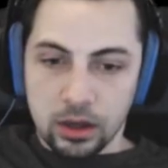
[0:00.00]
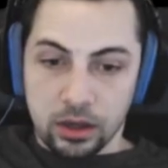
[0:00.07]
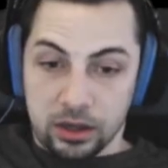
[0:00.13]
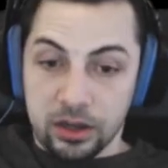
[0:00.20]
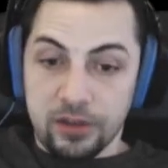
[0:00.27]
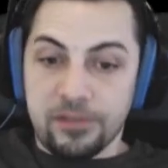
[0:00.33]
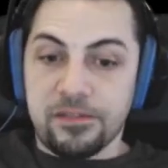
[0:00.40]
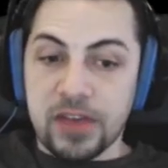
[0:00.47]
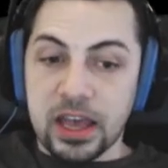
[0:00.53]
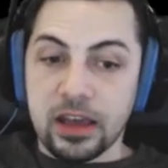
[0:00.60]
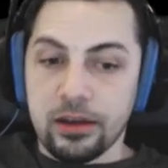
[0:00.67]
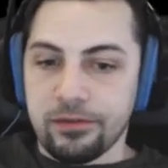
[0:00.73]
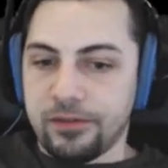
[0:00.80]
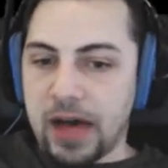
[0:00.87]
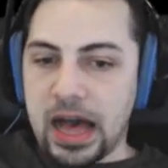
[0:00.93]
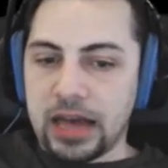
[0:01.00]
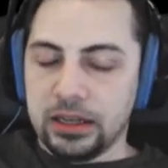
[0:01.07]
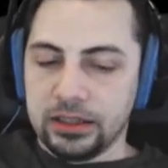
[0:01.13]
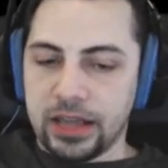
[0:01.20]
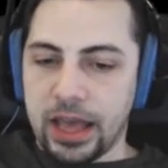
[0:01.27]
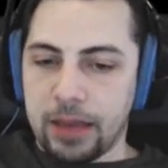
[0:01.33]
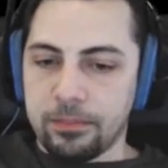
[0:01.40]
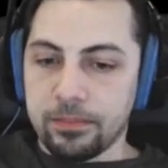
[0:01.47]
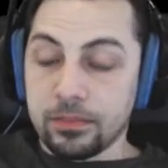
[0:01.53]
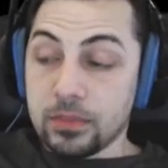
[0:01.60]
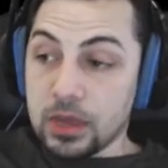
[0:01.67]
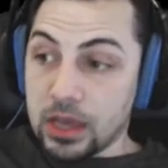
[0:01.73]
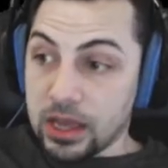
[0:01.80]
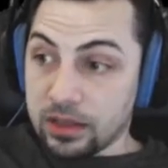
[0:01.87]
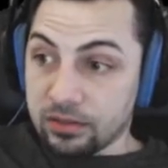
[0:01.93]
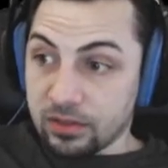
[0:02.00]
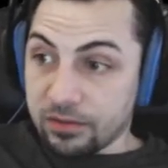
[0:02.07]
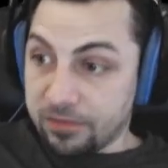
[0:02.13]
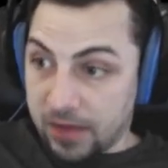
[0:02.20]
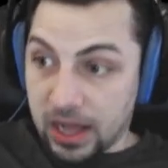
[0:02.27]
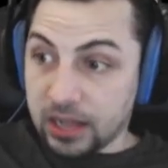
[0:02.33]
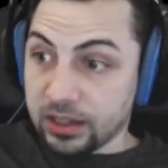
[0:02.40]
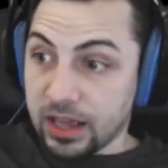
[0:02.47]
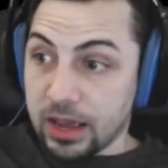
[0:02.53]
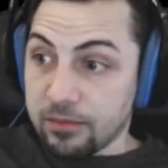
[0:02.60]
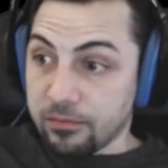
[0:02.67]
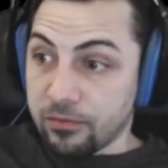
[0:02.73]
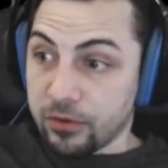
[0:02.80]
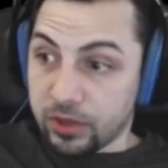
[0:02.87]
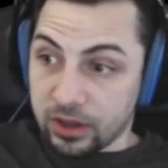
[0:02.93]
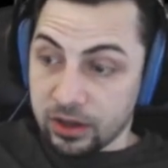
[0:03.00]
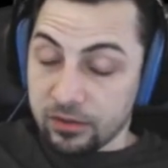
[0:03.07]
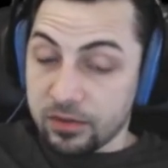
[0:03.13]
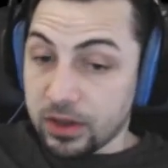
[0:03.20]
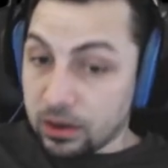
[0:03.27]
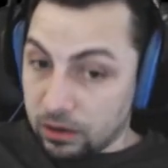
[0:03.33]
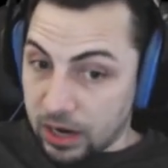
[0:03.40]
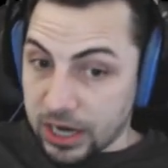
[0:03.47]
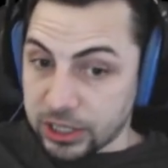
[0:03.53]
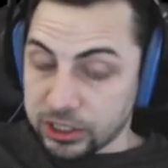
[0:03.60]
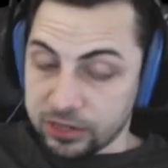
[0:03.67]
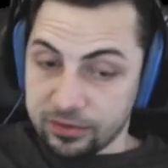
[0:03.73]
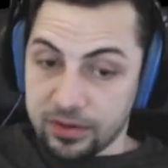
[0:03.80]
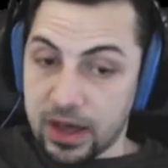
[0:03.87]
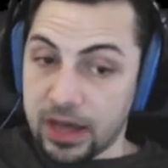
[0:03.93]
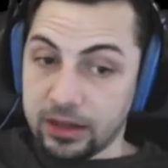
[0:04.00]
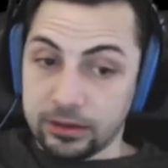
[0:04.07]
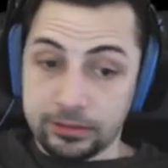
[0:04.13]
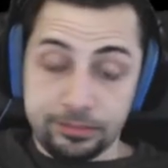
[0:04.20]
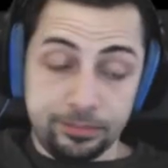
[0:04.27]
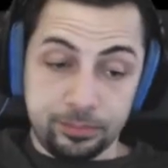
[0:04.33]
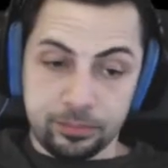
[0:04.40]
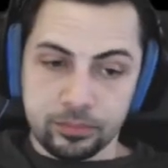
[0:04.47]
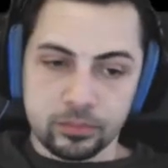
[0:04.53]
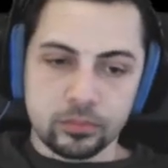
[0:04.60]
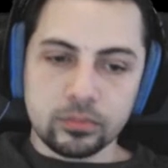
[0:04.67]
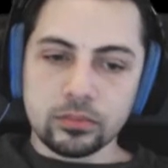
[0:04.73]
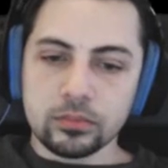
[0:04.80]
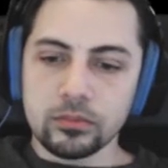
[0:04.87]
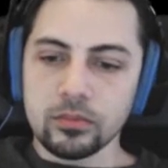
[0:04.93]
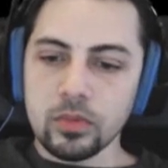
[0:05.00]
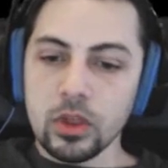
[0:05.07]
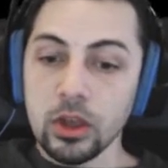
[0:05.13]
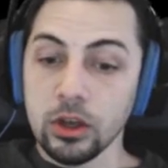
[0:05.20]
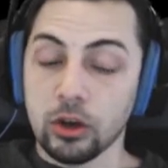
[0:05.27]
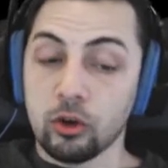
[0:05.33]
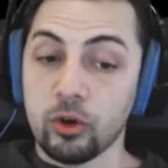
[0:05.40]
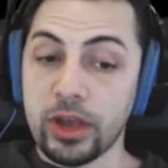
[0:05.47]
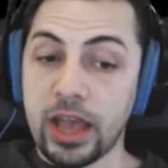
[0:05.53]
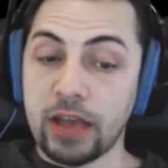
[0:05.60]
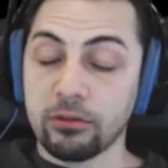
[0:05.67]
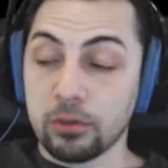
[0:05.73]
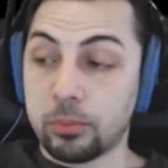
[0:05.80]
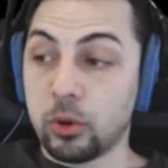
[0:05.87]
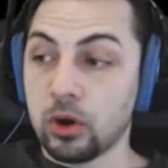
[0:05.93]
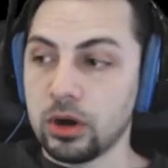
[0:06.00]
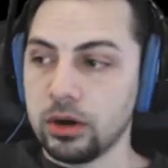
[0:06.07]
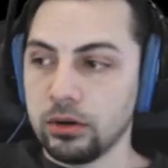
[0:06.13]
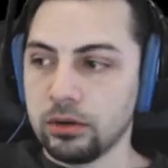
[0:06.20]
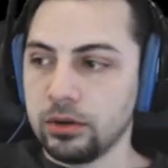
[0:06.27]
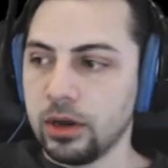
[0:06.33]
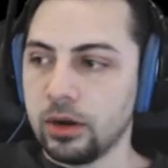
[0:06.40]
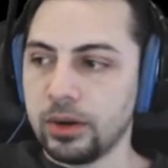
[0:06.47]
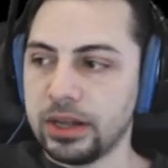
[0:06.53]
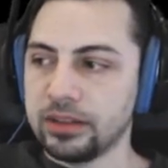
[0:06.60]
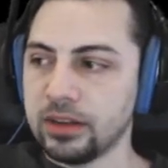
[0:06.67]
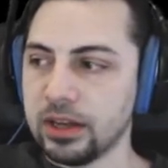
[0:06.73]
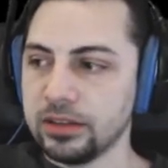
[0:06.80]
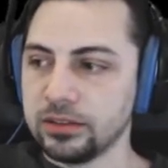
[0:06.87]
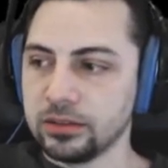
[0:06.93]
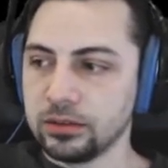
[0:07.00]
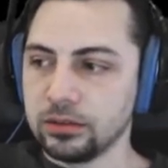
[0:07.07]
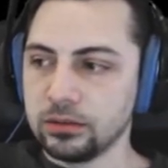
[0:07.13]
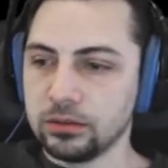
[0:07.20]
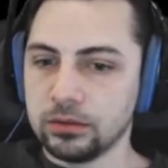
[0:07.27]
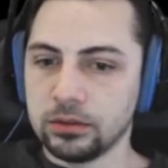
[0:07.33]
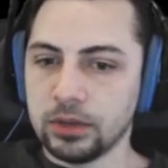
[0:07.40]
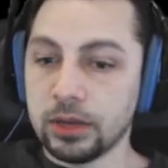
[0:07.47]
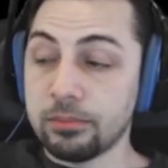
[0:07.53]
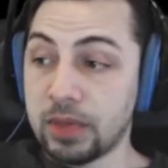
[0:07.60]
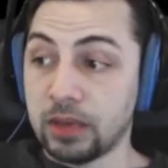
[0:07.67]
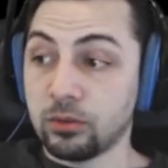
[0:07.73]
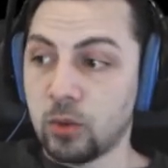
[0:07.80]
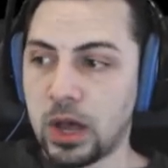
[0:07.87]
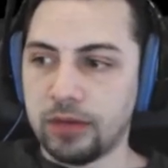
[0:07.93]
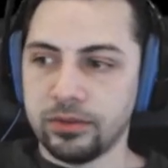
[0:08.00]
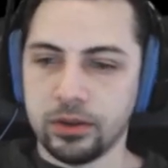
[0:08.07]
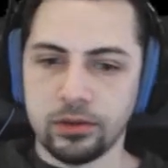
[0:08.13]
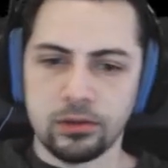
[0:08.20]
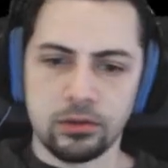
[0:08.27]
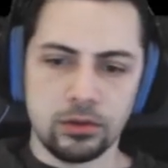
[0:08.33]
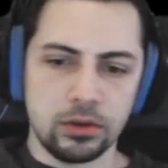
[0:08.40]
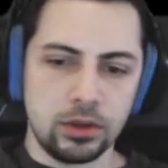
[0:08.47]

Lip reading: Config file name. It's the file name for the configuration file. Create report. You know what it does? It makes waffles.